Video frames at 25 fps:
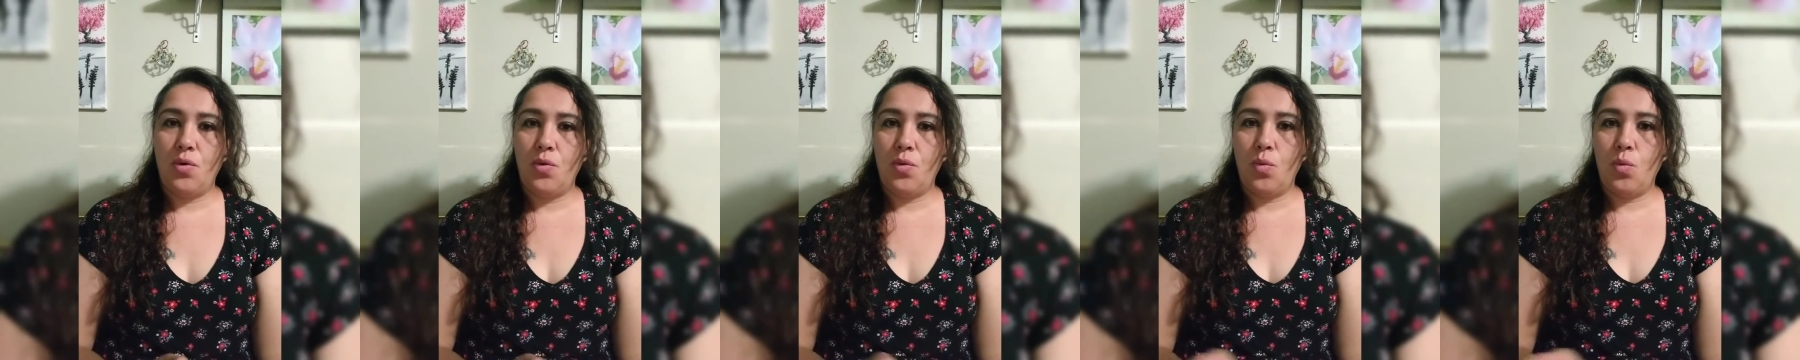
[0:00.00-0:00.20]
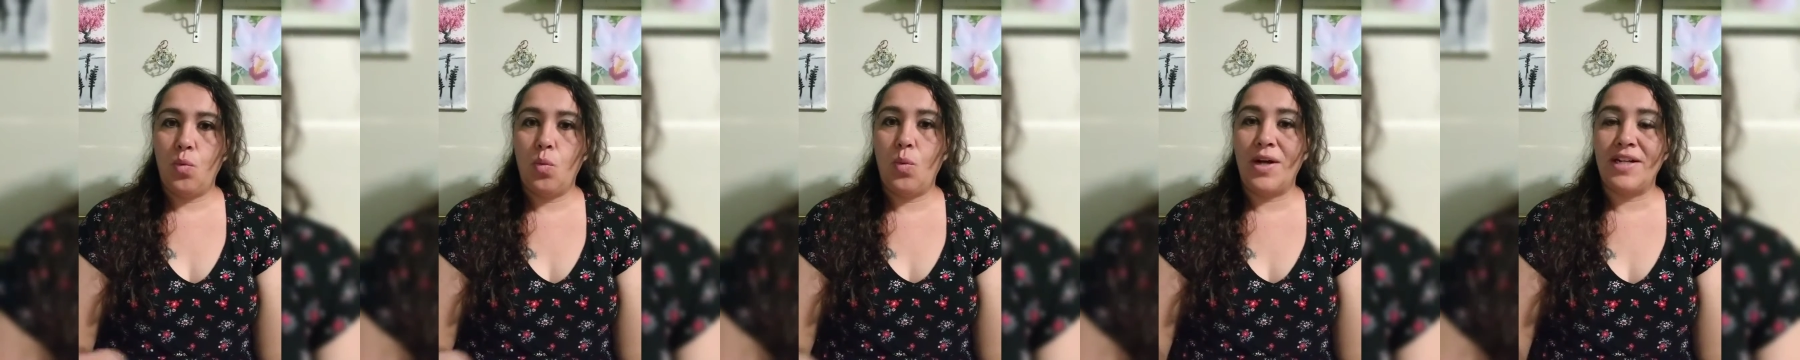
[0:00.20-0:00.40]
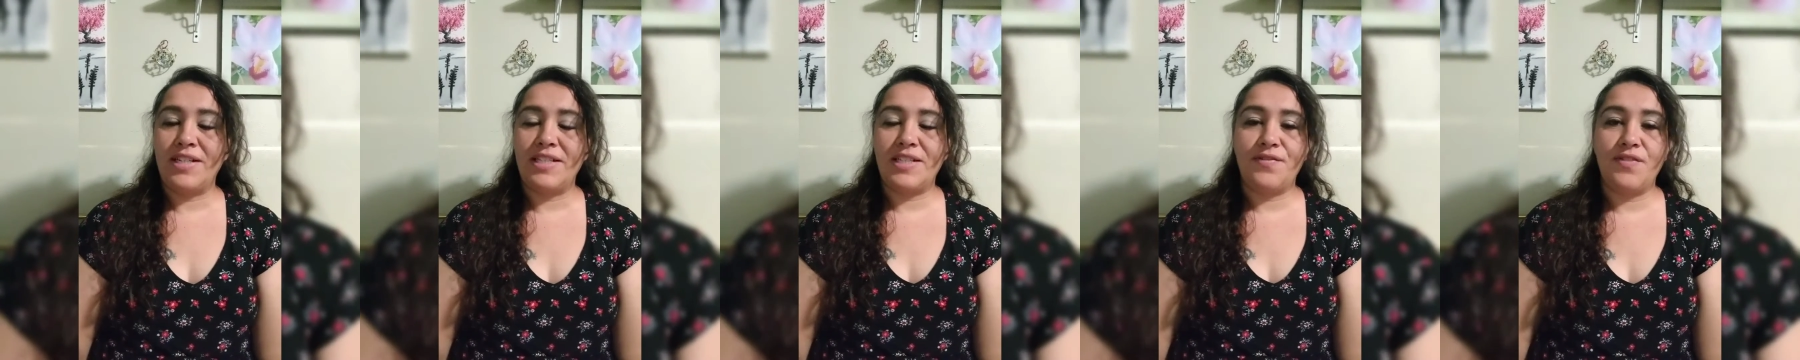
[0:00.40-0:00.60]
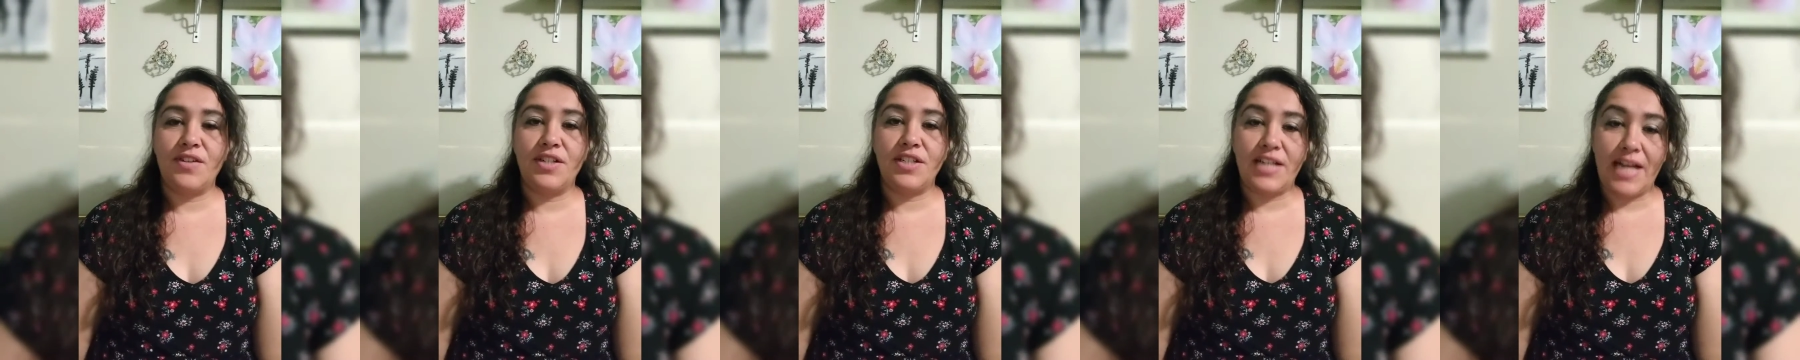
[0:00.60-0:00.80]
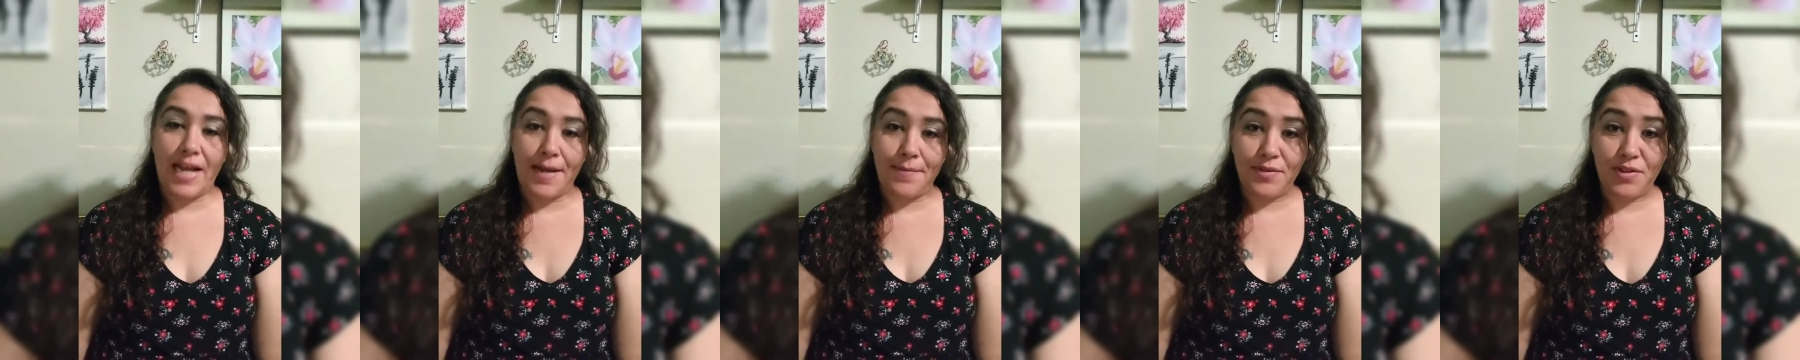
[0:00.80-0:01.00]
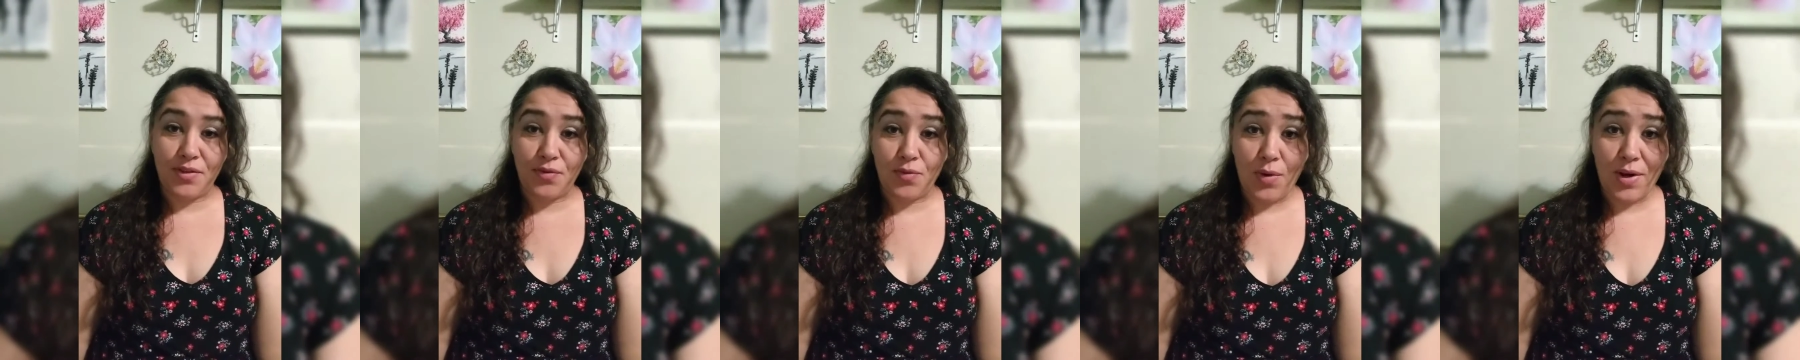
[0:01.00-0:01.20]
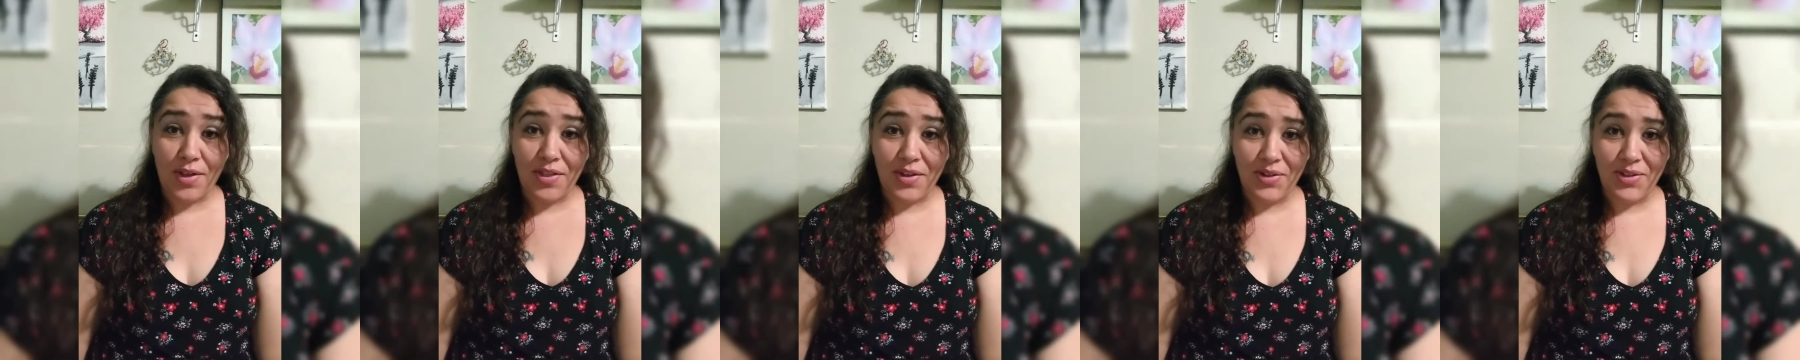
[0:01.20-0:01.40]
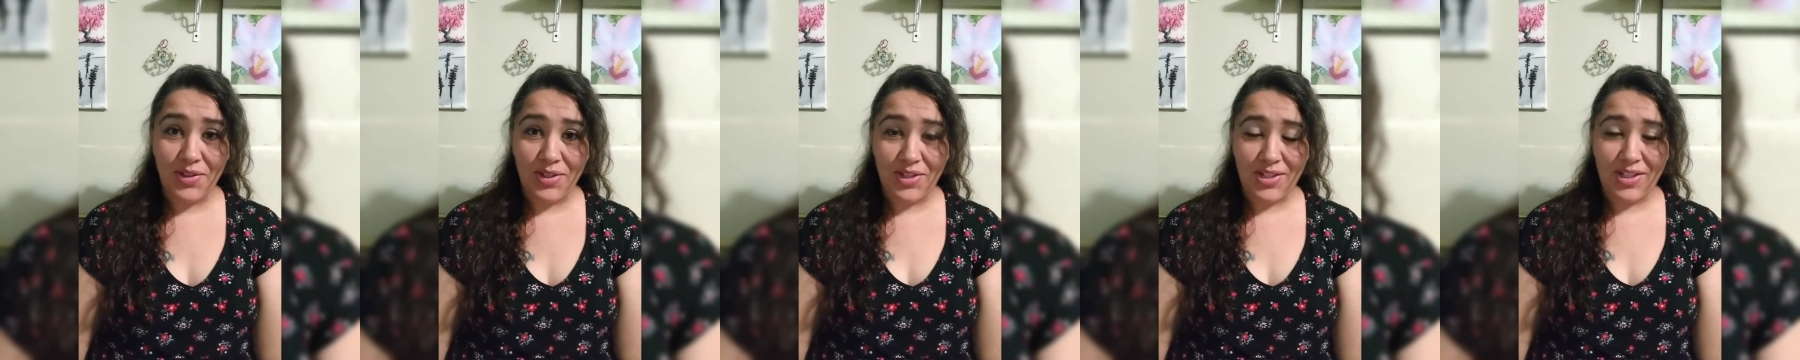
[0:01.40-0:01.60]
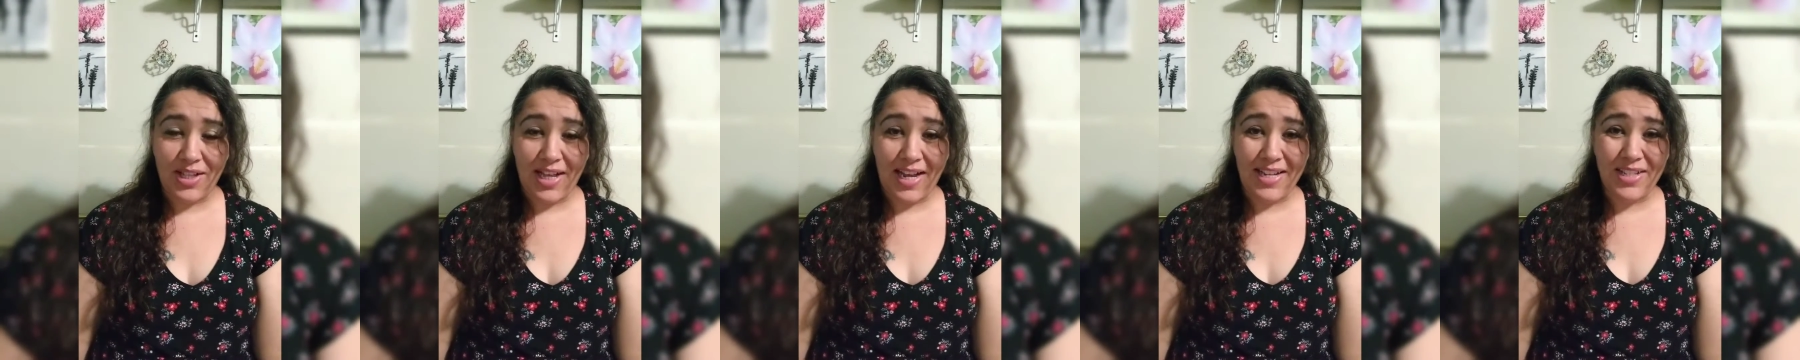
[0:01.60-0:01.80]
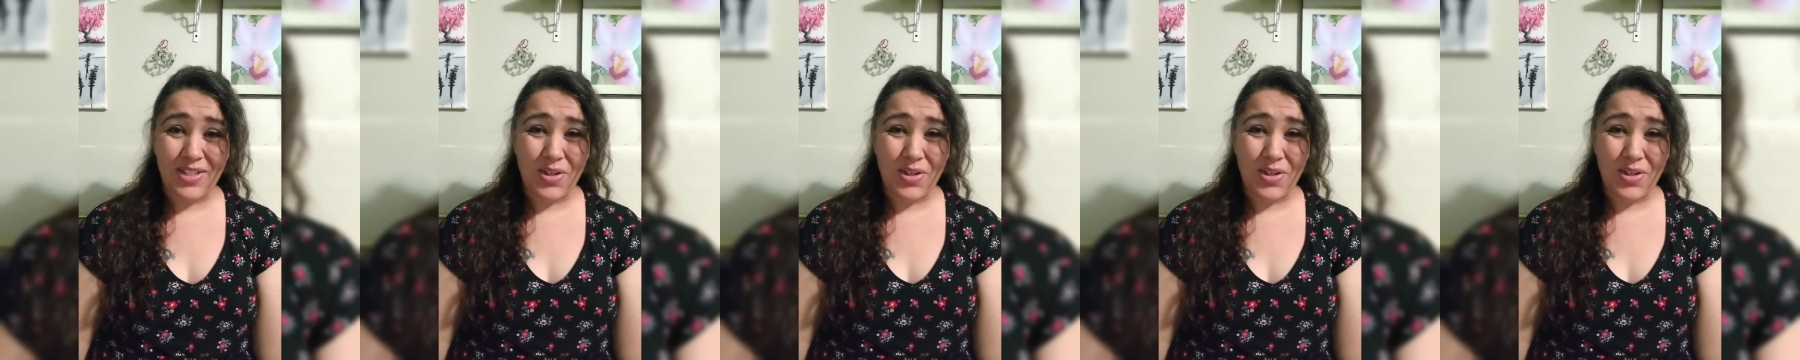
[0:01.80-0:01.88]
what different types of weather look like.